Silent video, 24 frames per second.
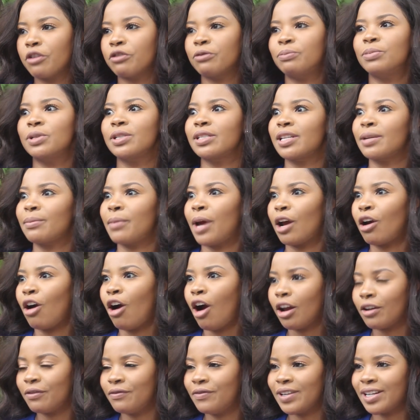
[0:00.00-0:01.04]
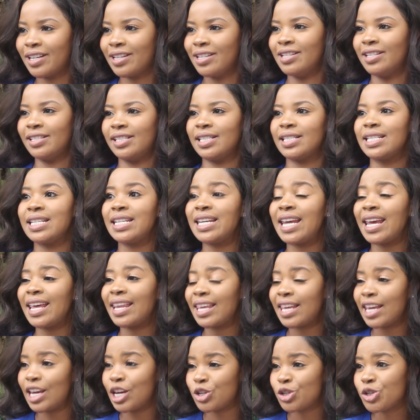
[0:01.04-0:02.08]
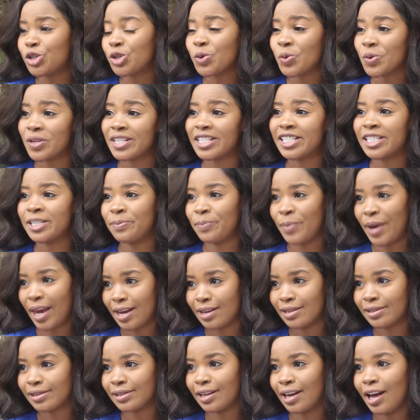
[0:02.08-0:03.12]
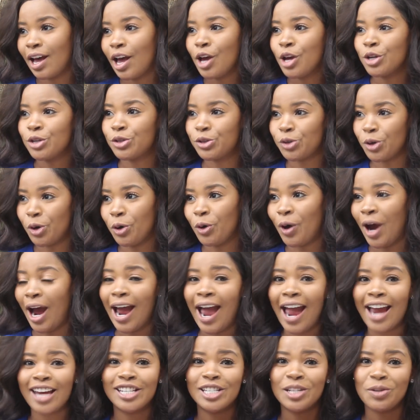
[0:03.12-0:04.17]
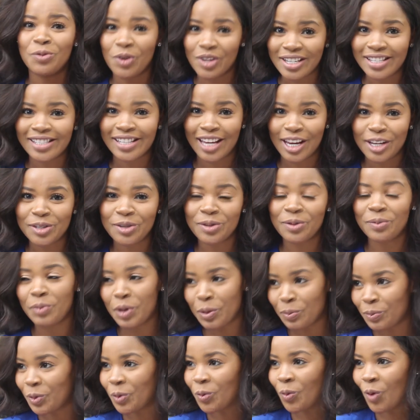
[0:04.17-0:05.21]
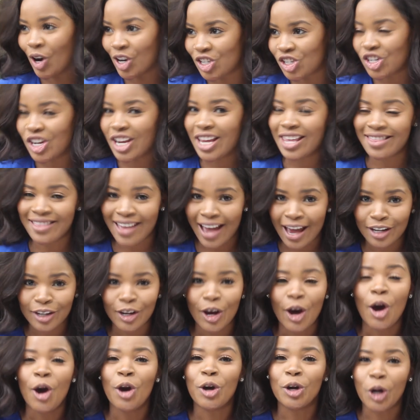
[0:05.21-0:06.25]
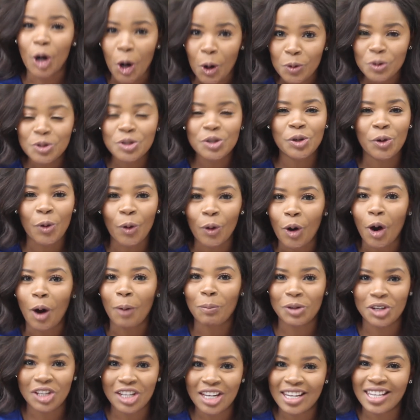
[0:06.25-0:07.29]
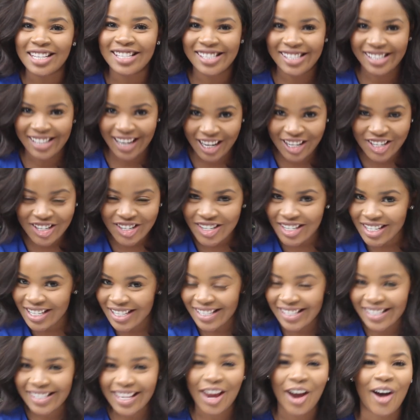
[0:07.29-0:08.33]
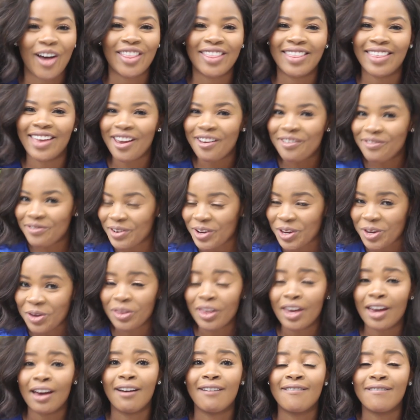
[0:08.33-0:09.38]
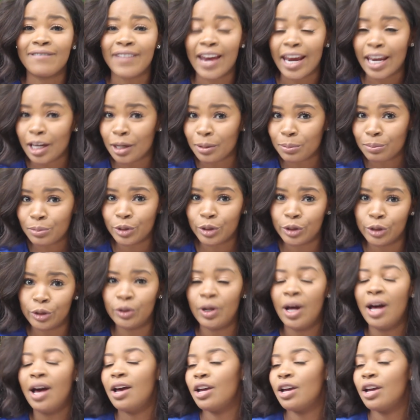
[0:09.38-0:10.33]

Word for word: of building my confidence and getting into the space. So I actually want to say to the people watching that go to your community stations; they are there for you, they are available,